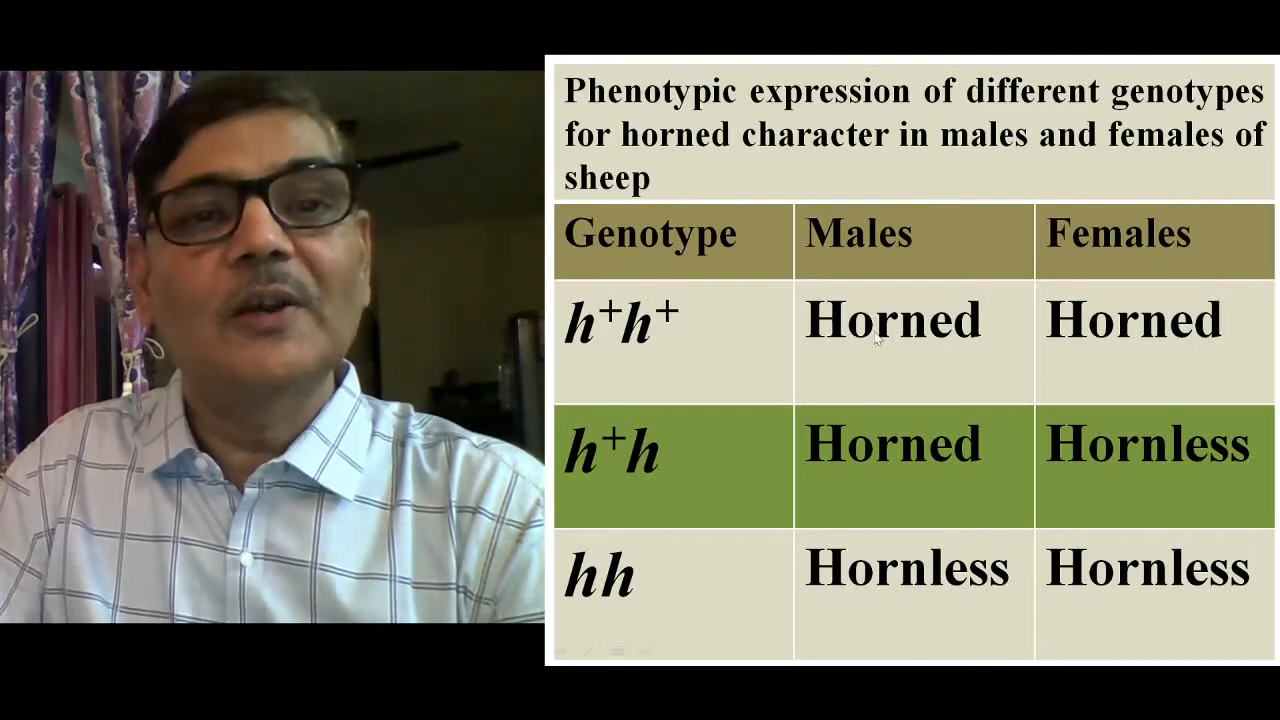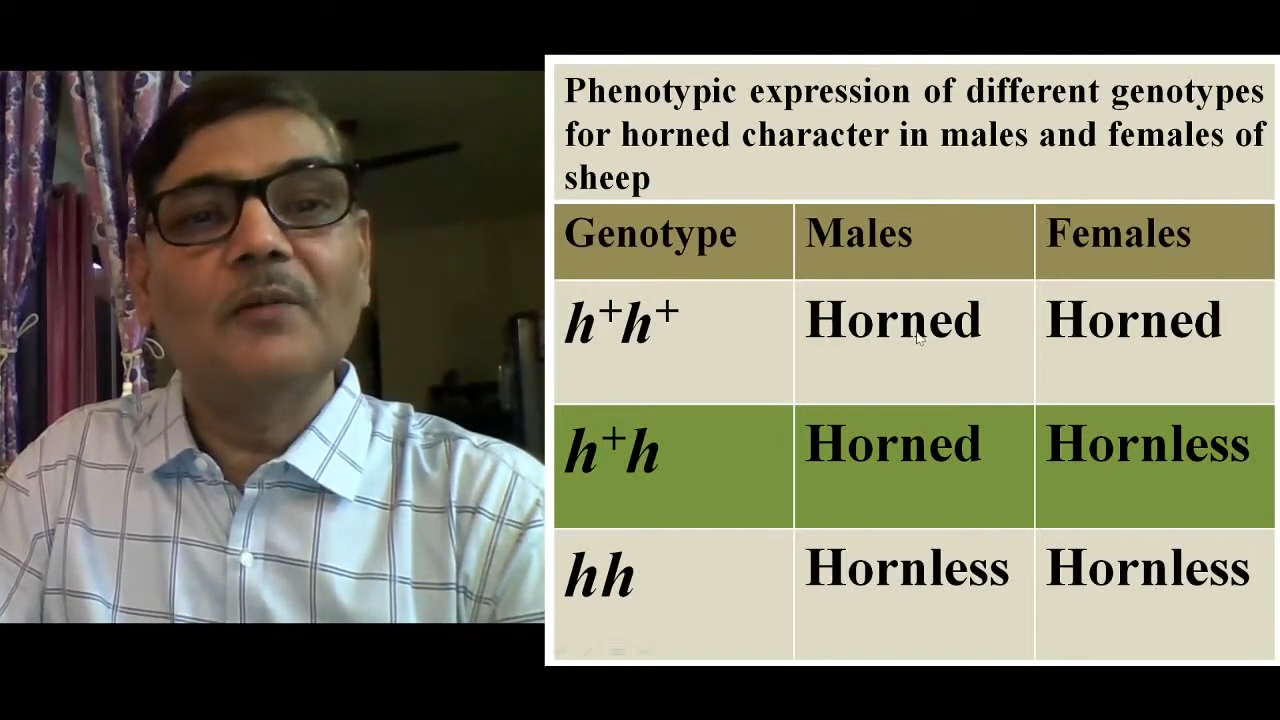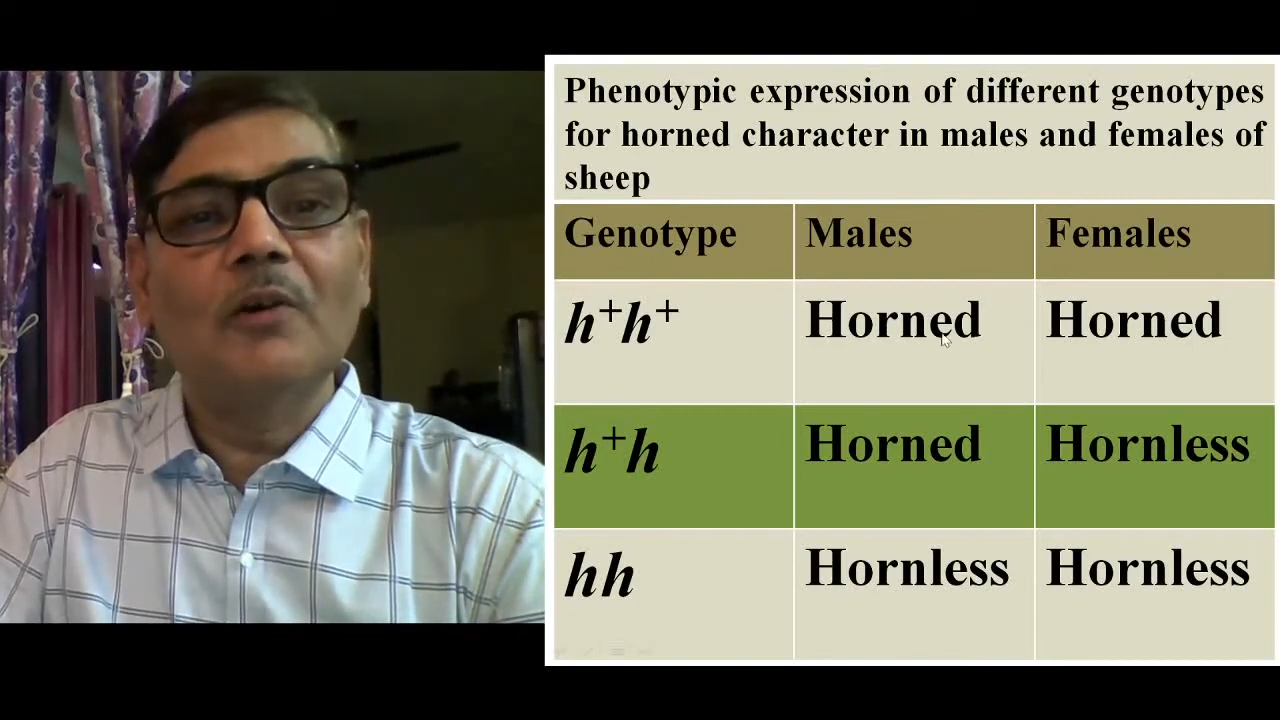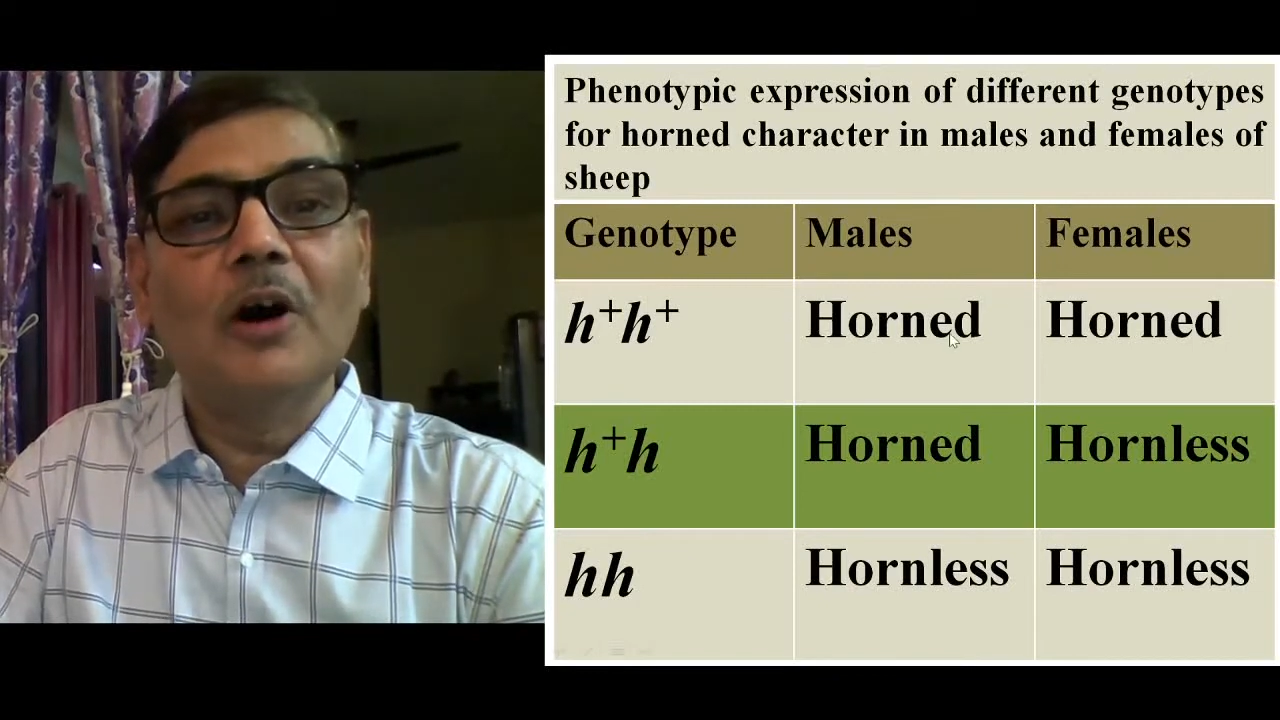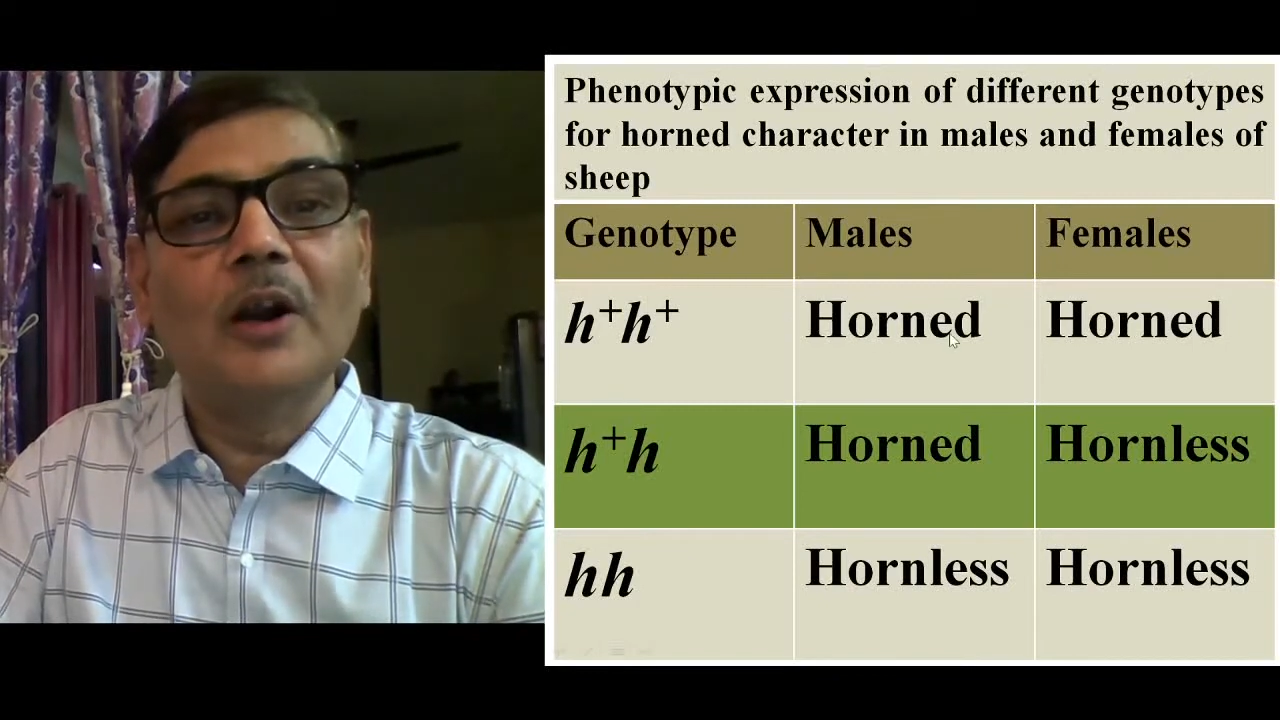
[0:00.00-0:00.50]

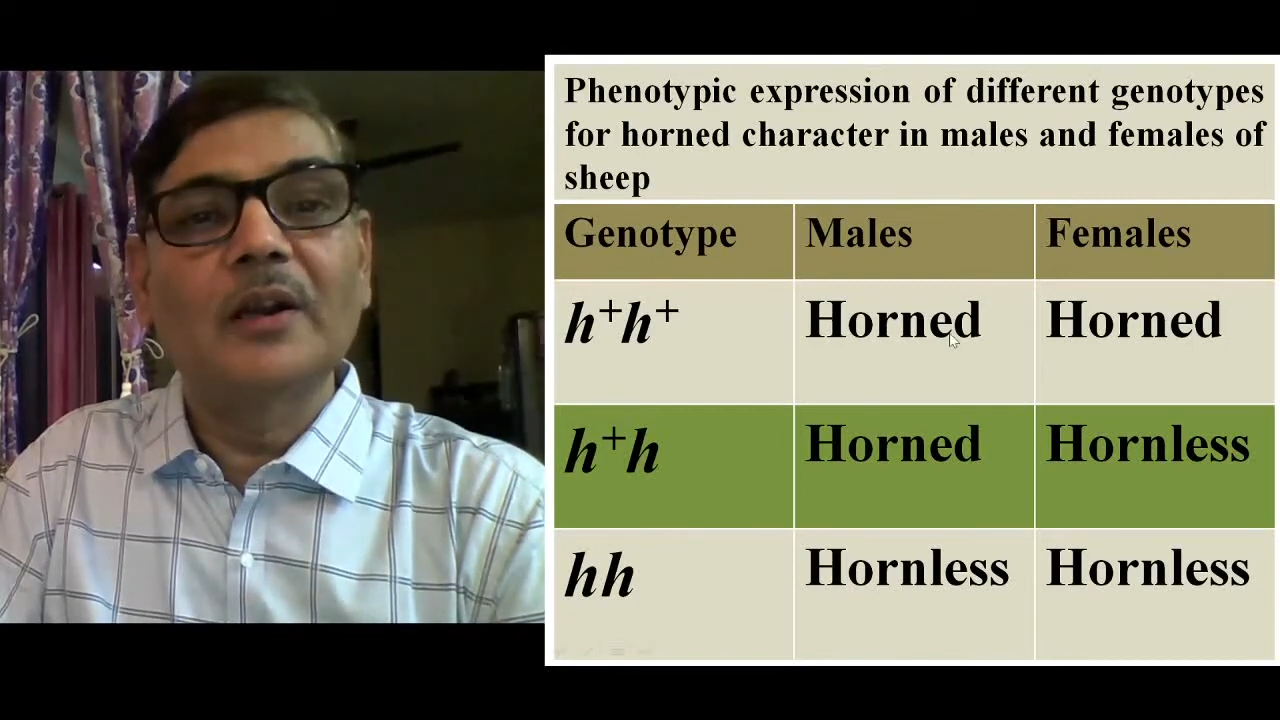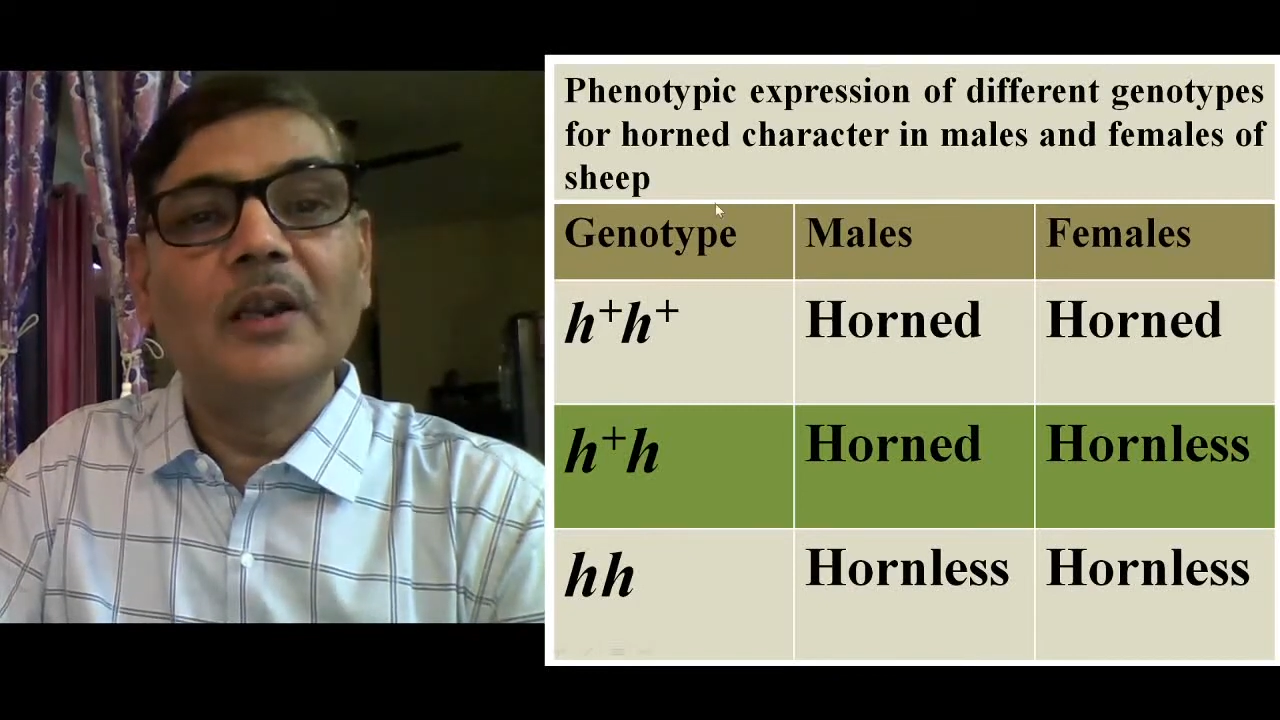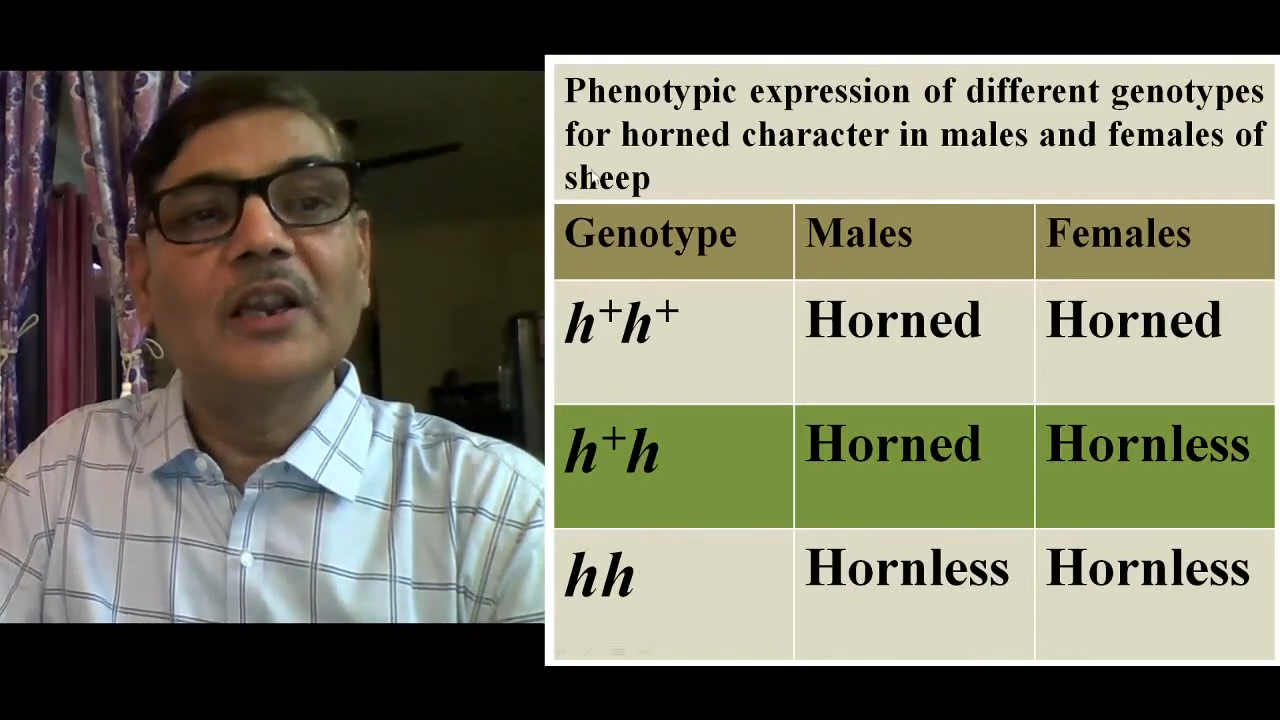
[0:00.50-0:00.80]
horn